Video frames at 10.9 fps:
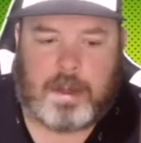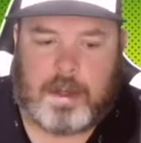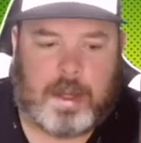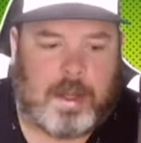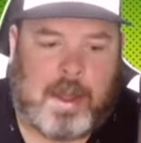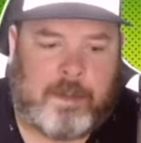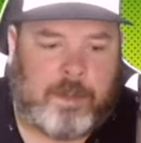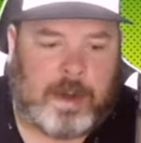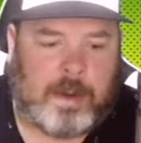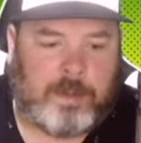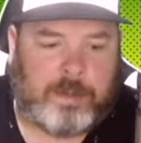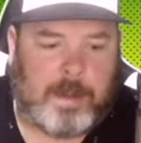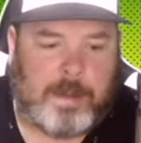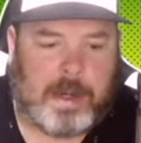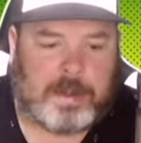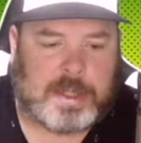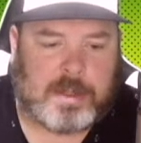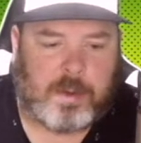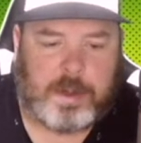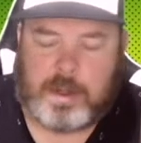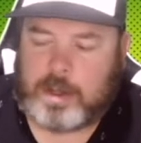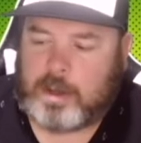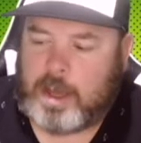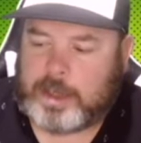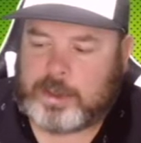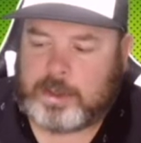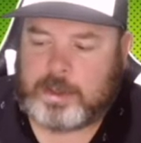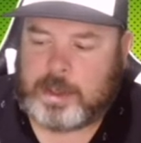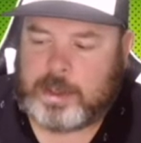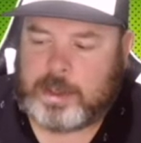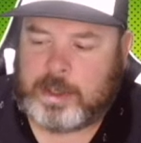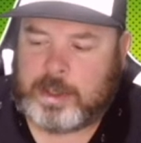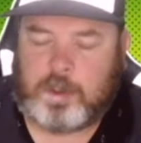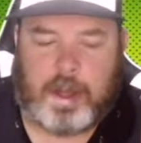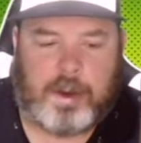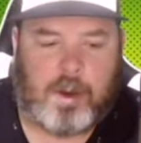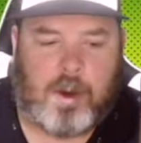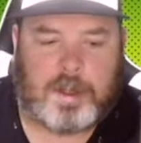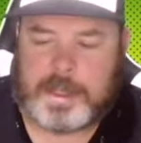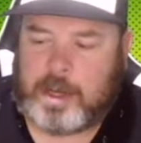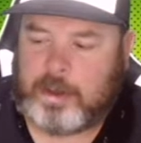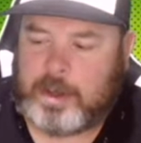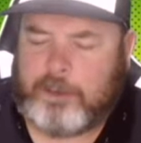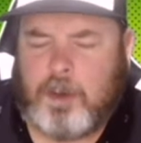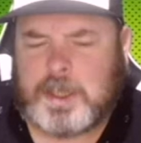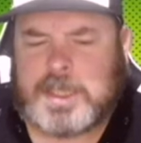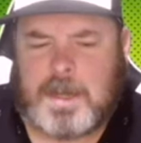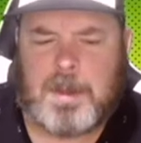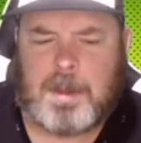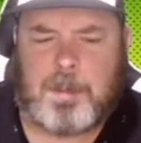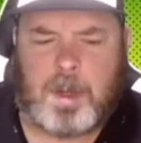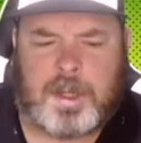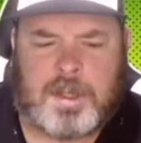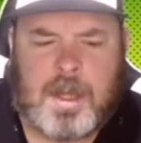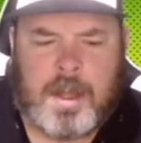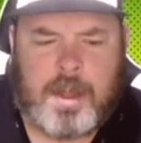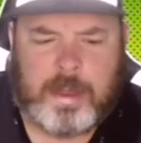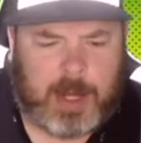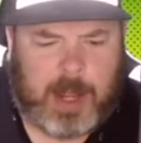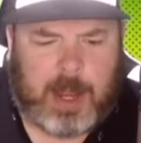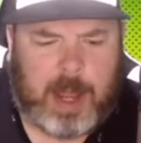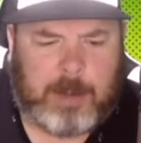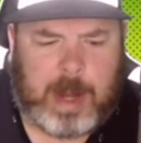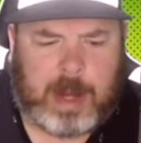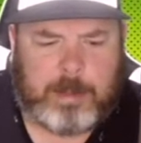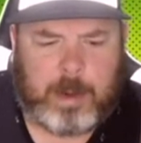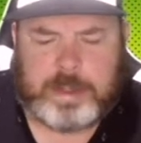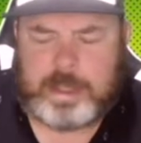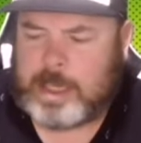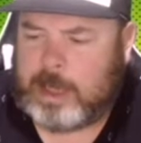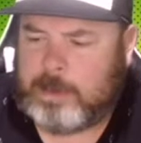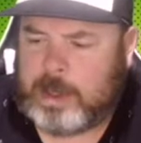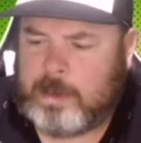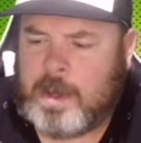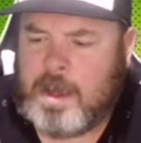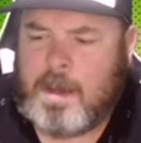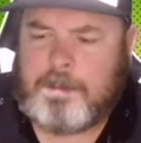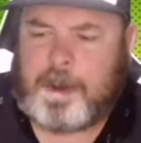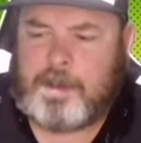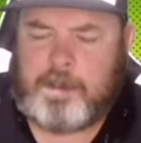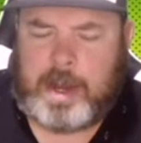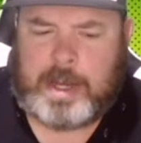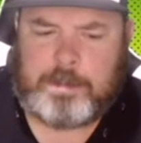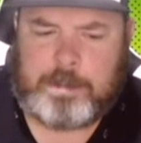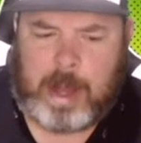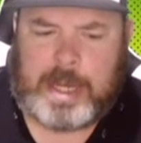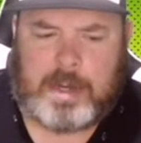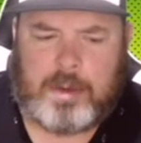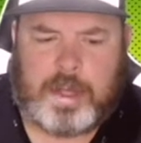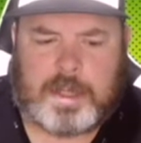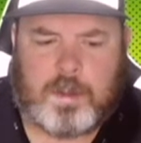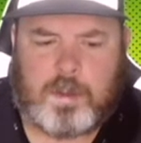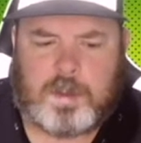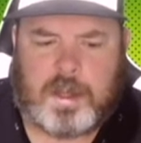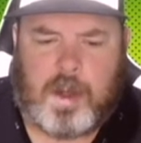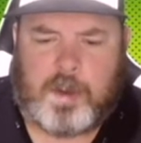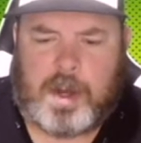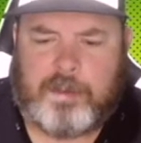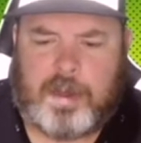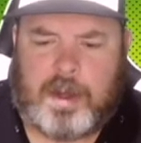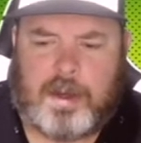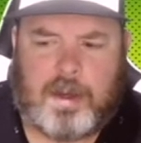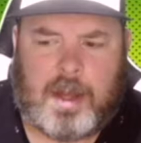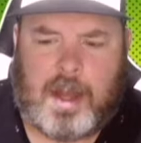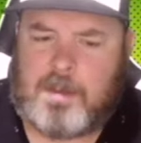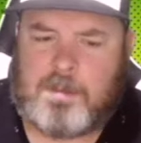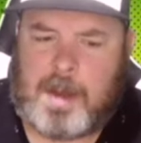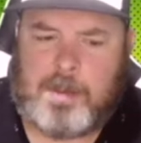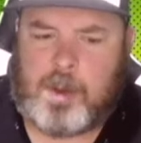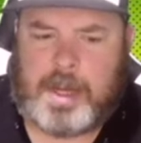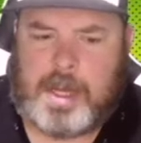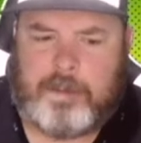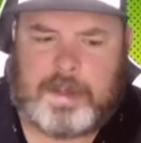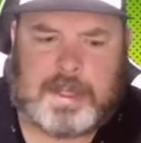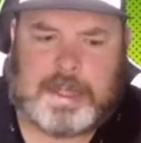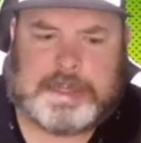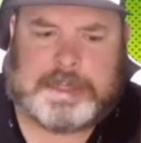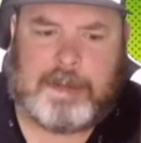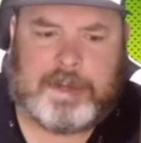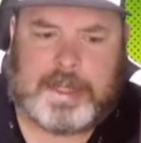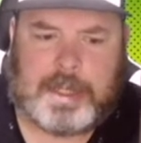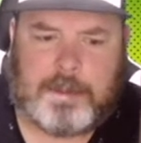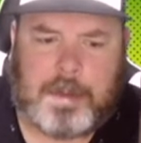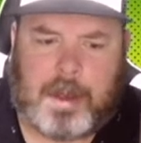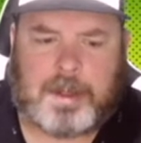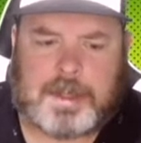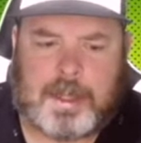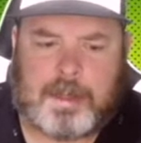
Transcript: If I don't flip it, I'll just throw it in the collection. I do like her art style enough on some of the books that I'm not opposed to keeping them, but my buy-in on this one was low enough that my break-even's like $17.